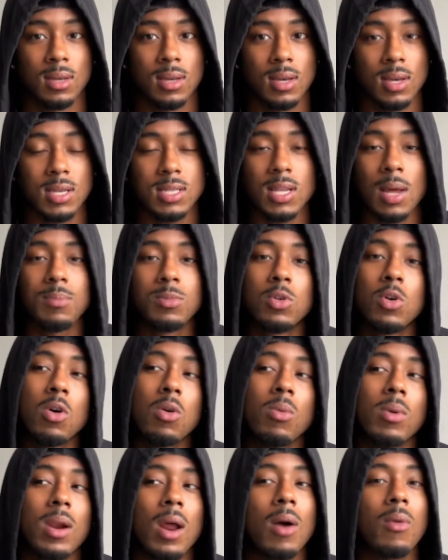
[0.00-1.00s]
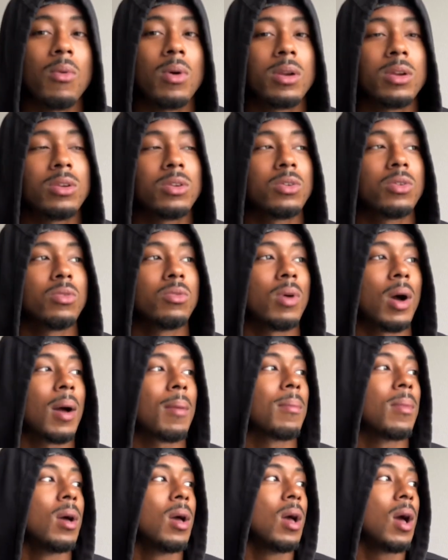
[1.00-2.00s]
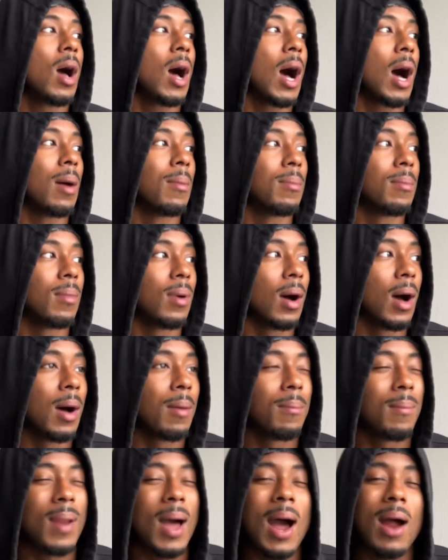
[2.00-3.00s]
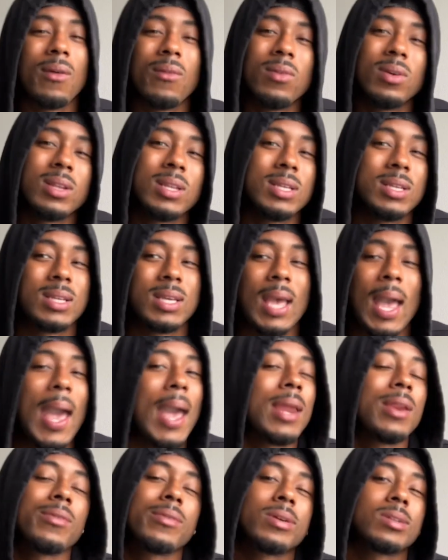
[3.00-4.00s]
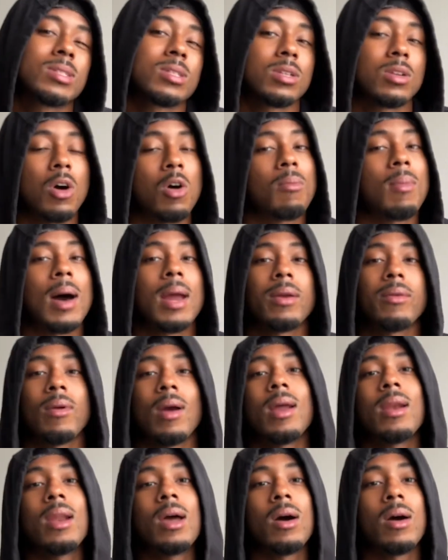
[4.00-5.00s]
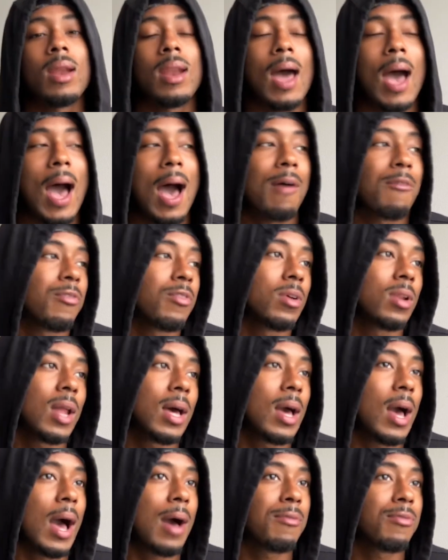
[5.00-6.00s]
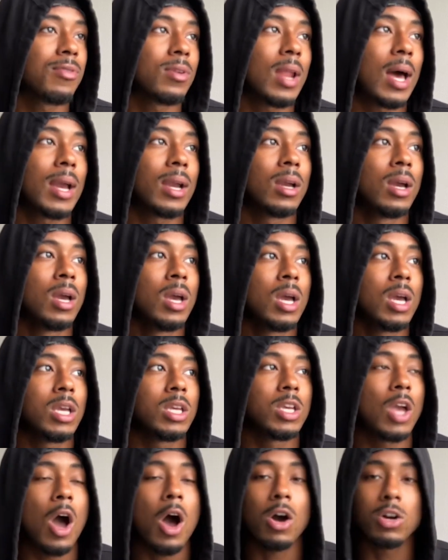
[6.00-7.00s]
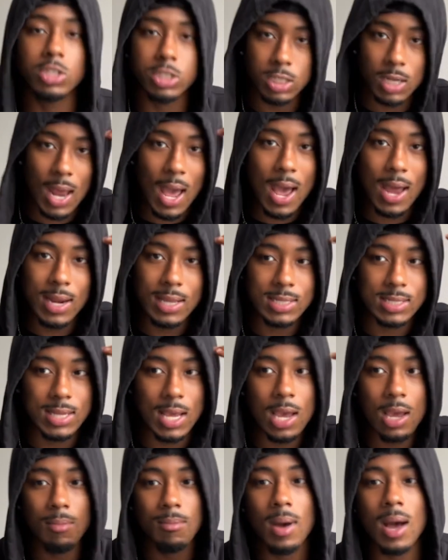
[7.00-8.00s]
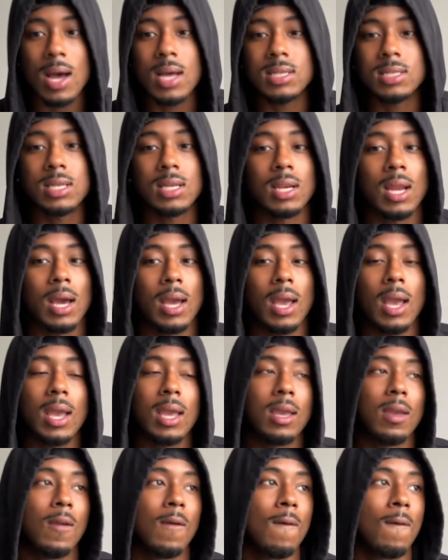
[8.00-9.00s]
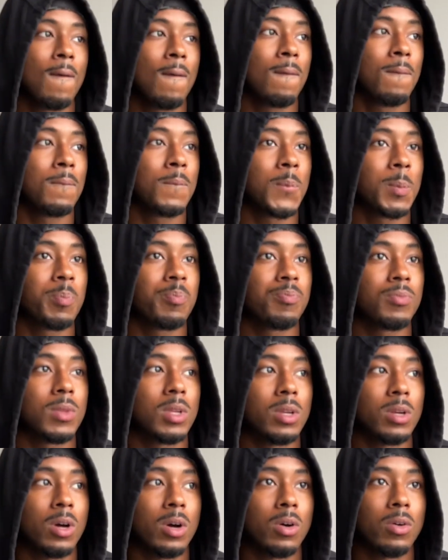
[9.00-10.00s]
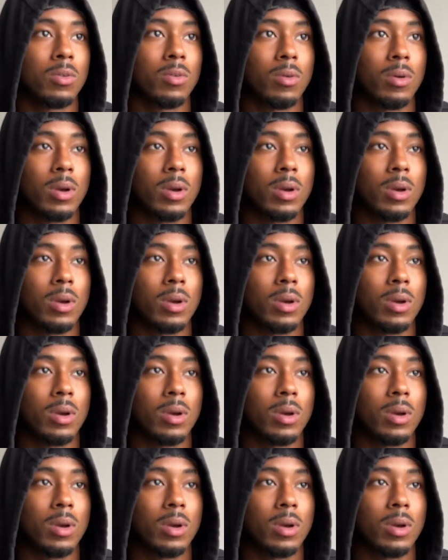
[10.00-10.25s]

because I'm doing what I want to do. I'm not really catering to nobody right now. And I feel like y'all should have that same mindset. Like, hey, you know,